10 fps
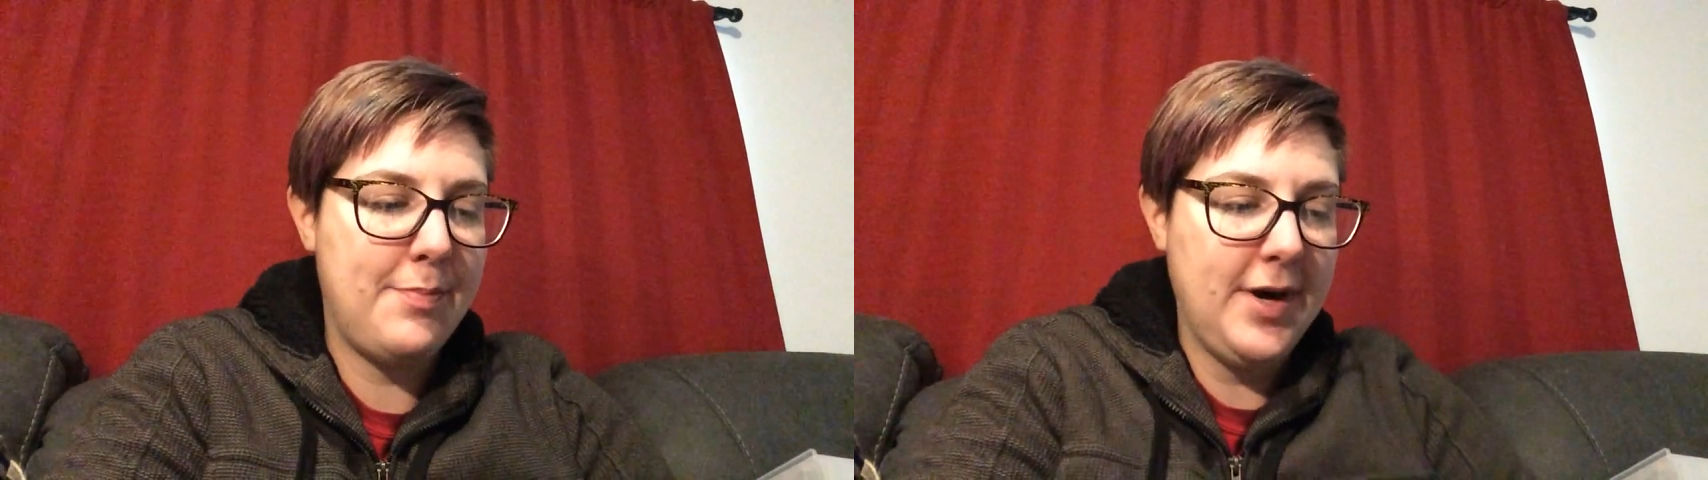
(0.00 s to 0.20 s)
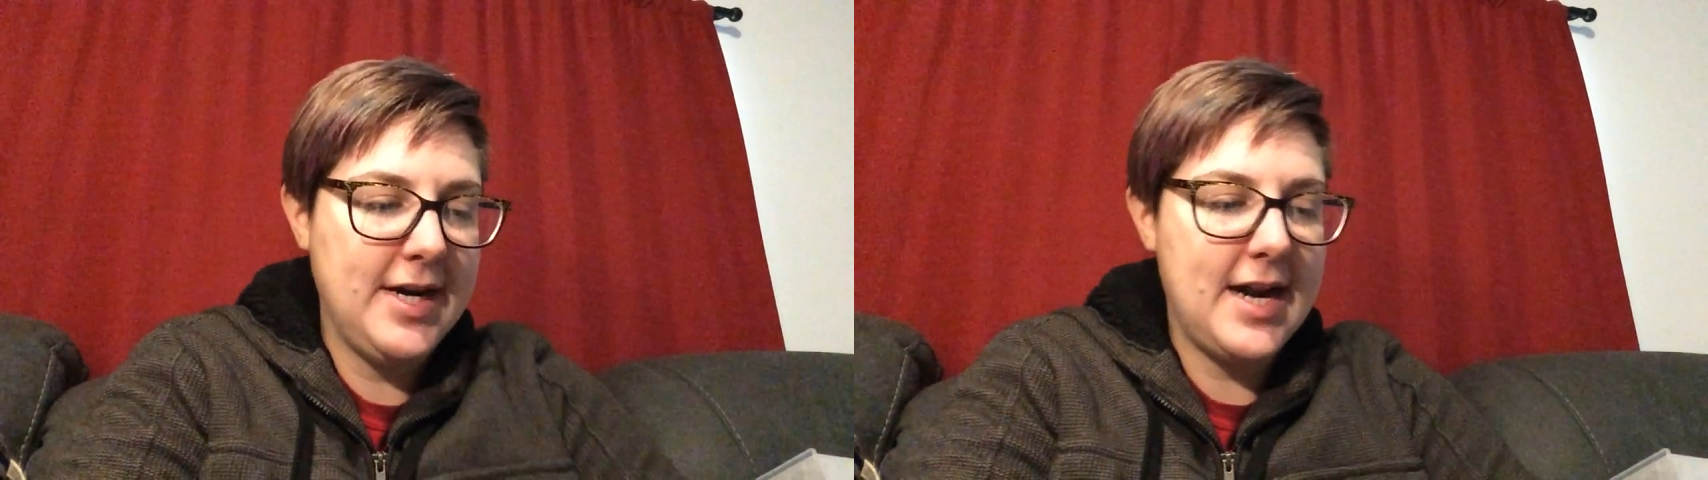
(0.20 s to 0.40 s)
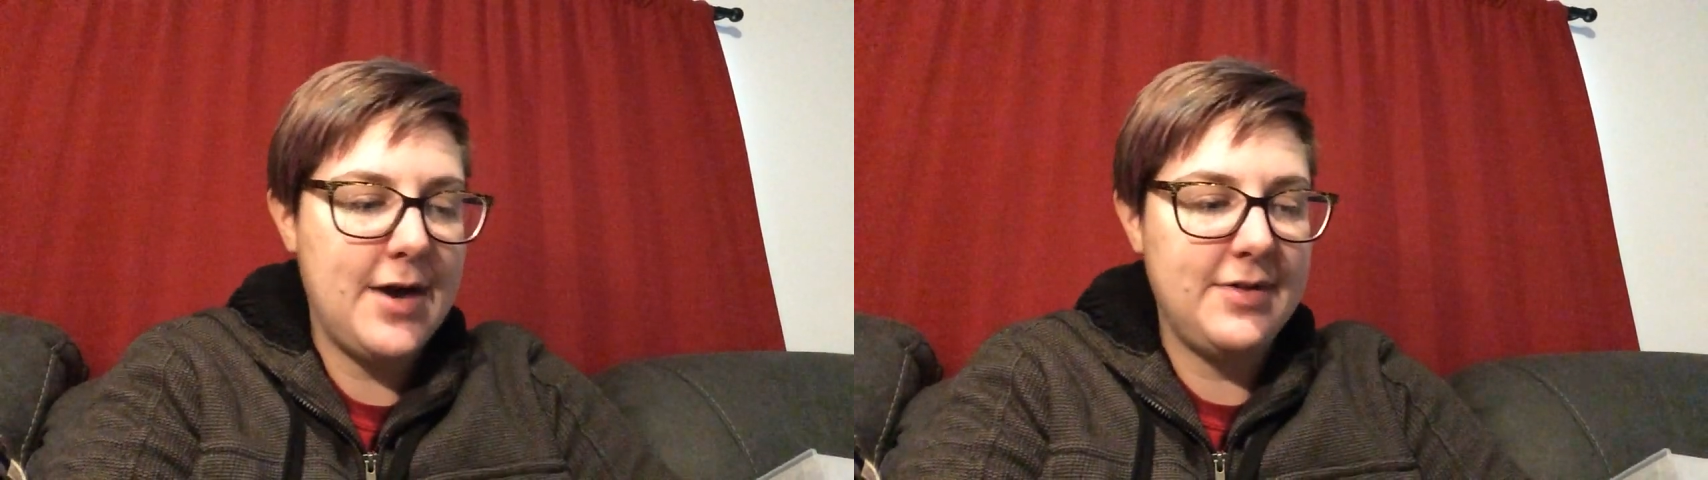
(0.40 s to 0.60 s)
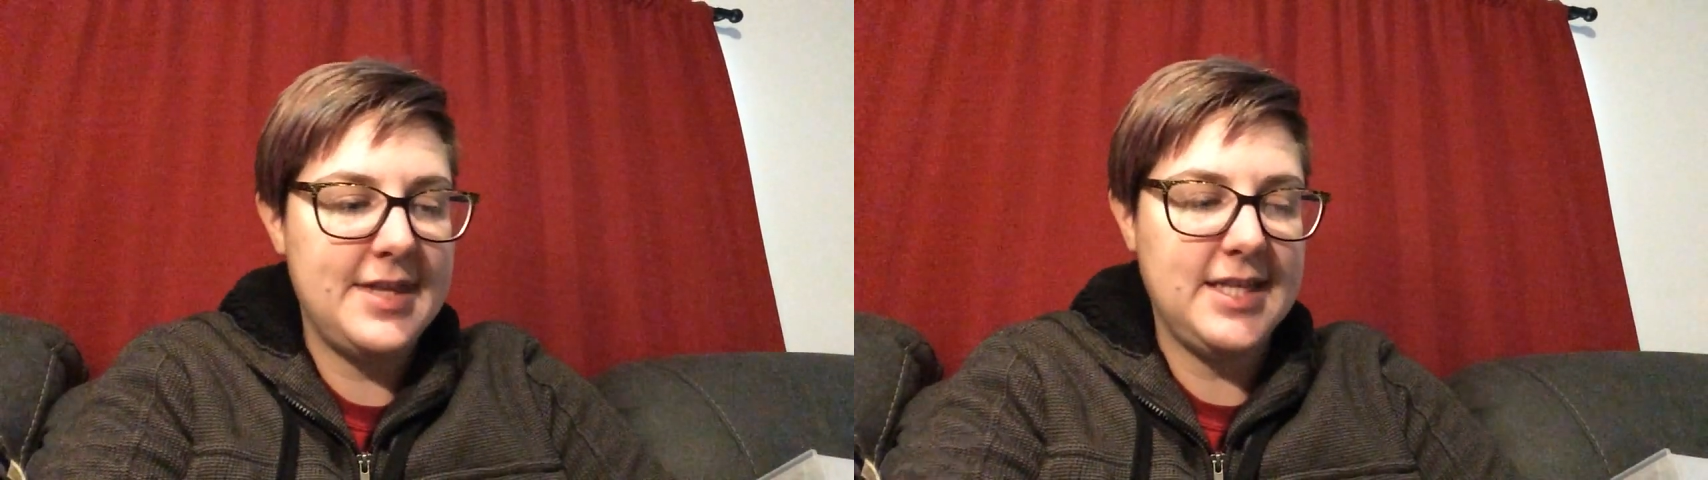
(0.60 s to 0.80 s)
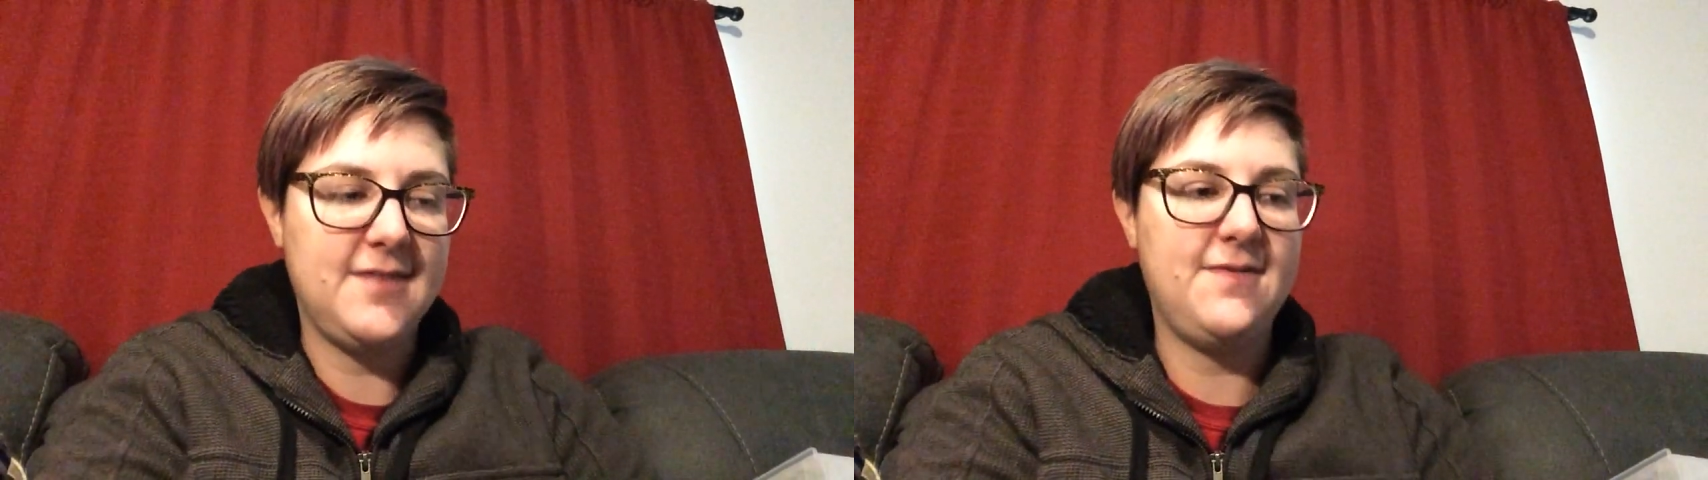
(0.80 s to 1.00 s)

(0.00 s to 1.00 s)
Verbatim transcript: printed out this